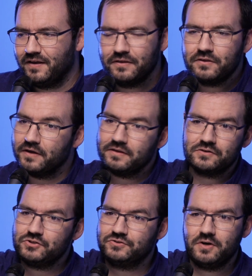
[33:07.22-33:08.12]
and I think
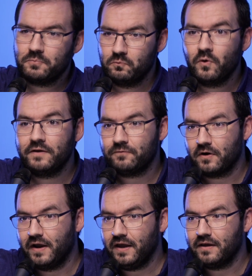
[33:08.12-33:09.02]
they're just jumping way
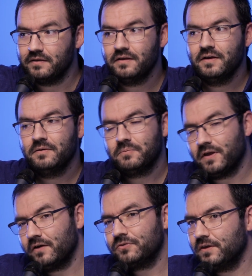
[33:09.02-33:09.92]
far ahead.
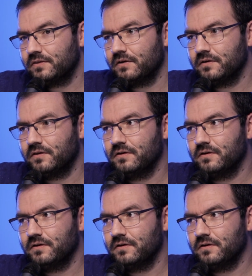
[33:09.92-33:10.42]
But I don't think they